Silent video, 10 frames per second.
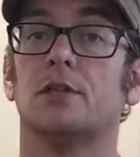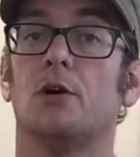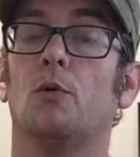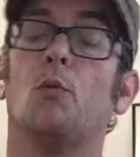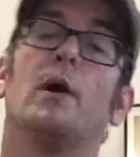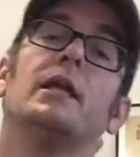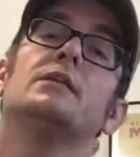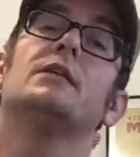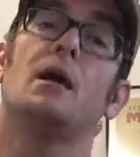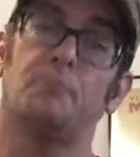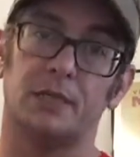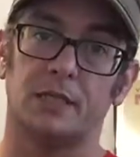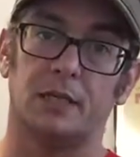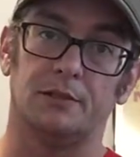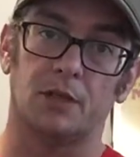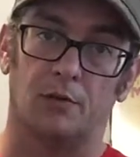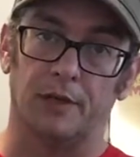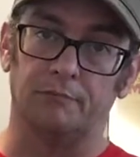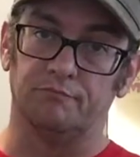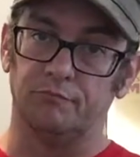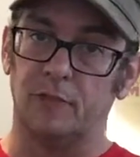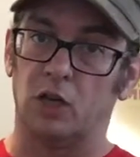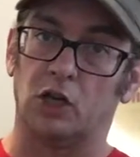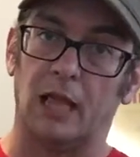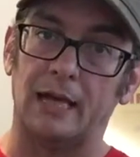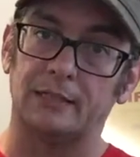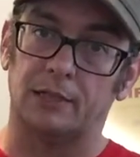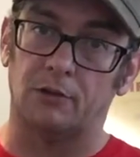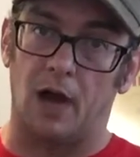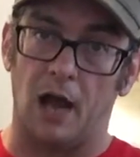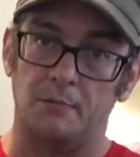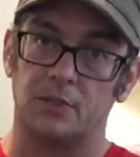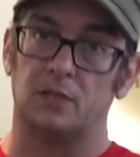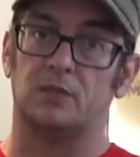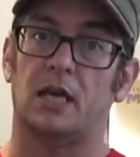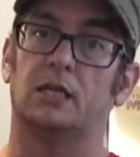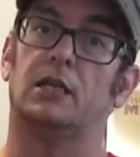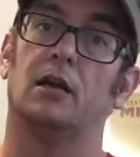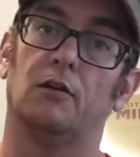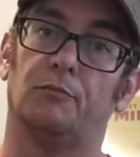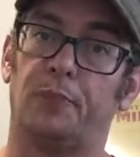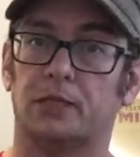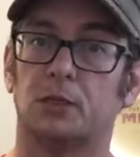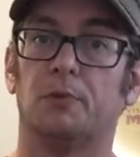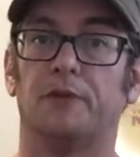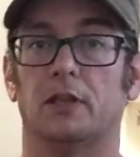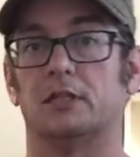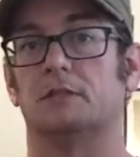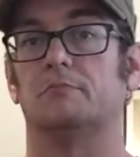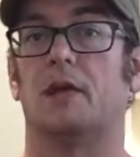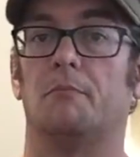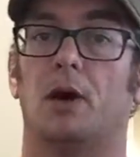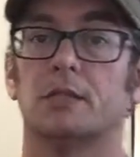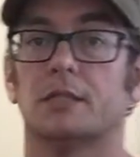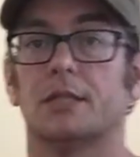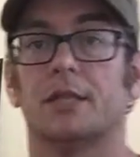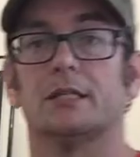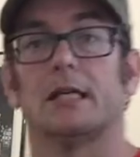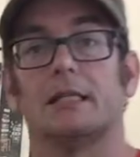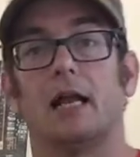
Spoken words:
So when he's not busy solving intergalactic crimes and taking care of big supervillains and bosses and things like